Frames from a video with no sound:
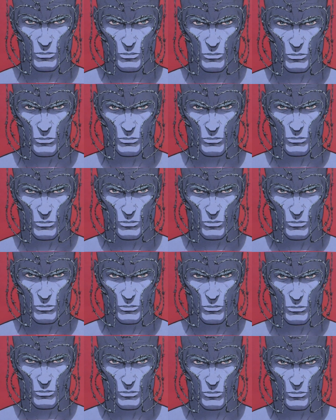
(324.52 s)

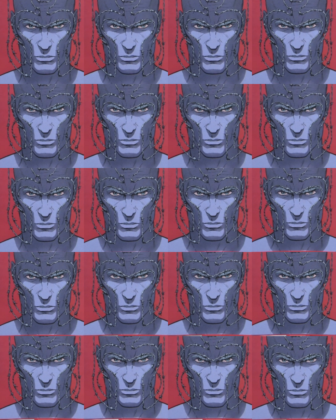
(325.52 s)

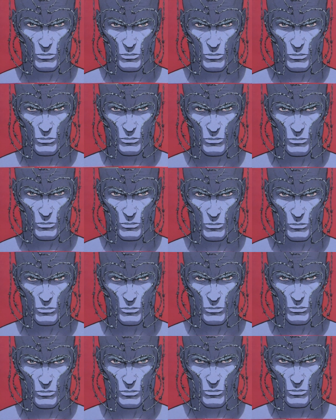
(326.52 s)

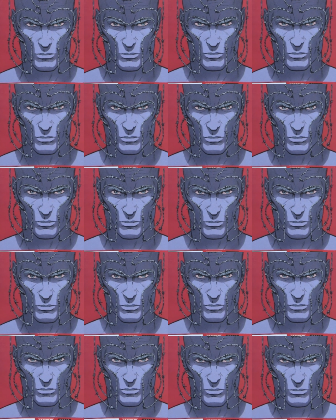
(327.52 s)

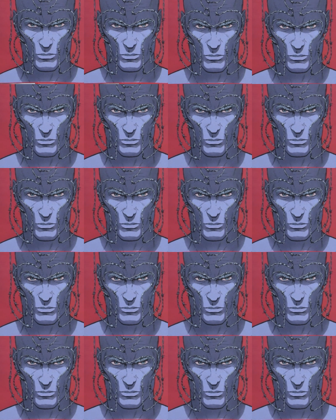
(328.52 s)
This person isn't speaking.